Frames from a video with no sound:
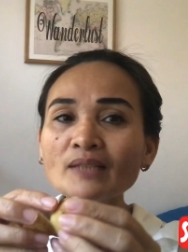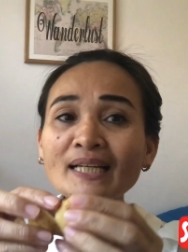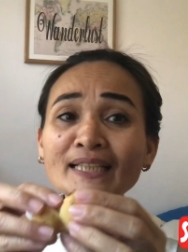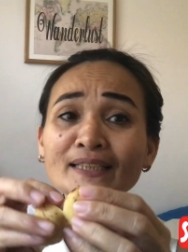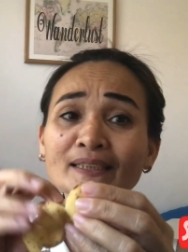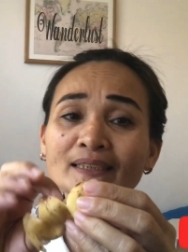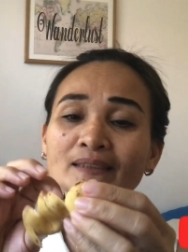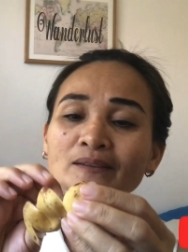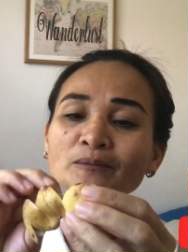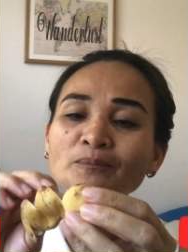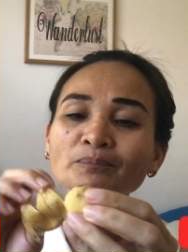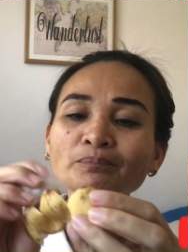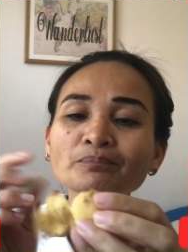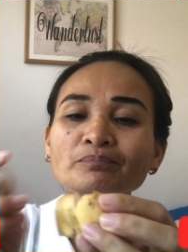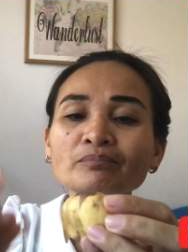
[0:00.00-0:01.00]
Look,
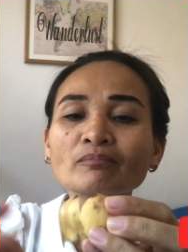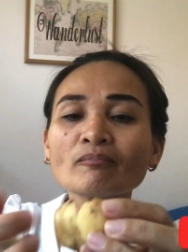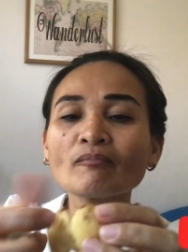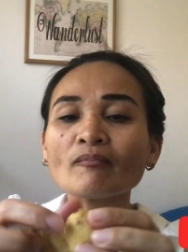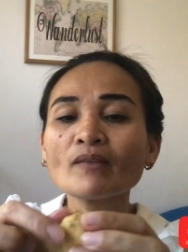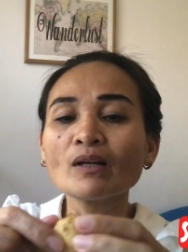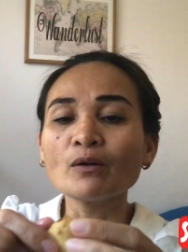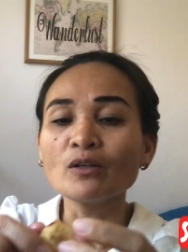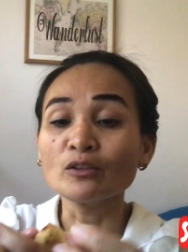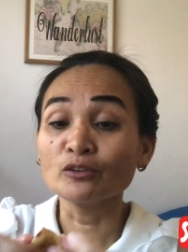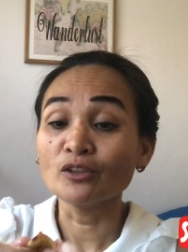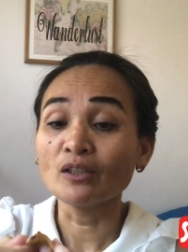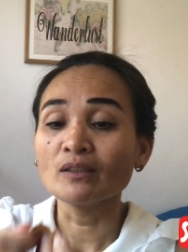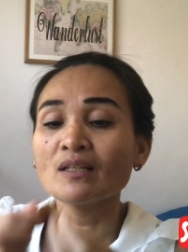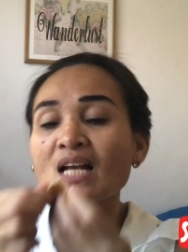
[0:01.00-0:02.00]
hold
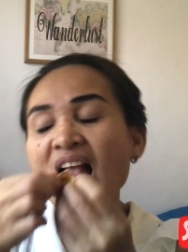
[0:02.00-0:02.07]
on.